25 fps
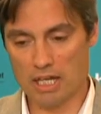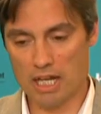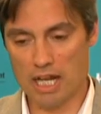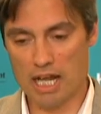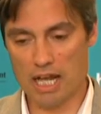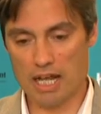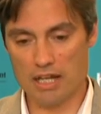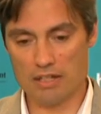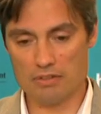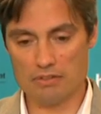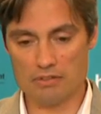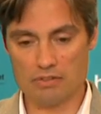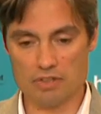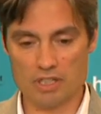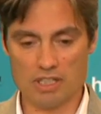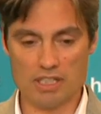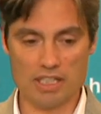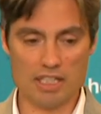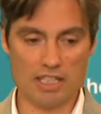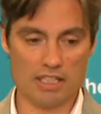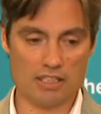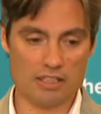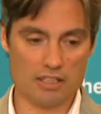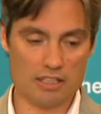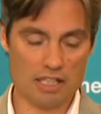uh,
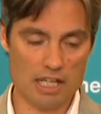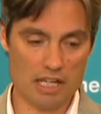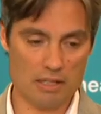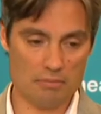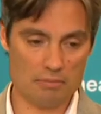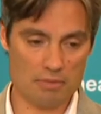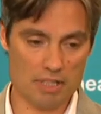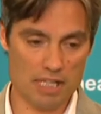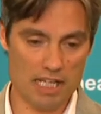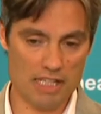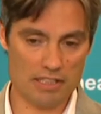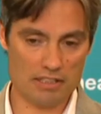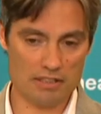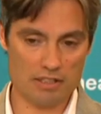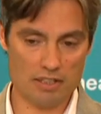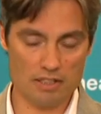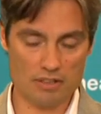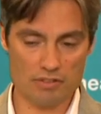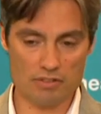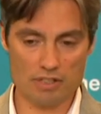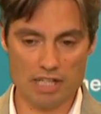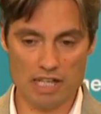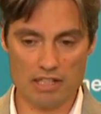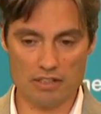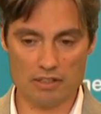Sydney um, down to the
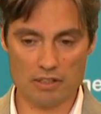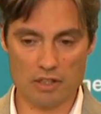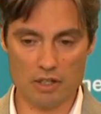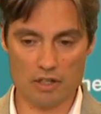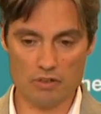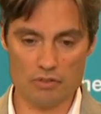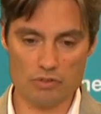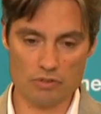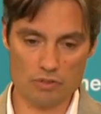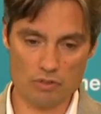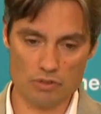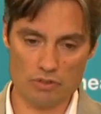south coast,